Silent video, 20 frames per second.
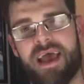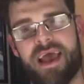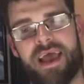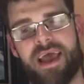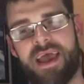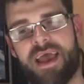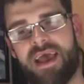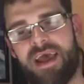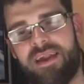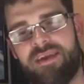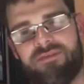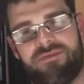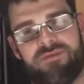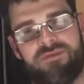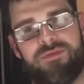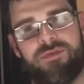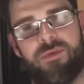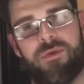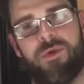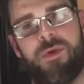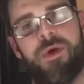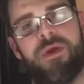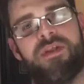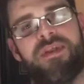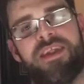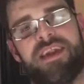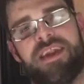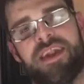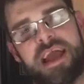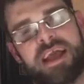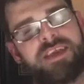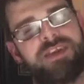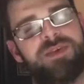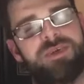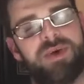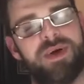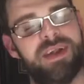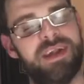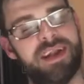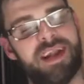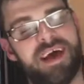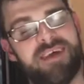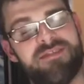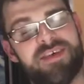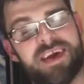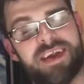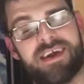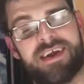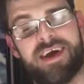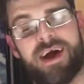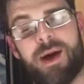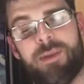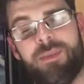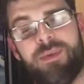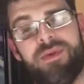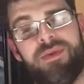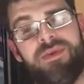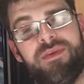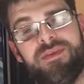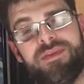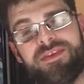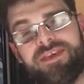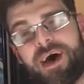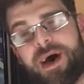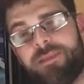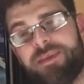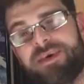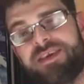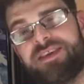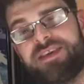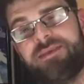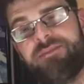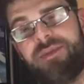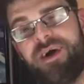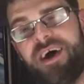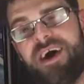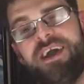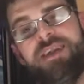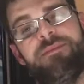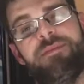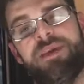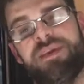And for the next one, I've got a couple topics in mind,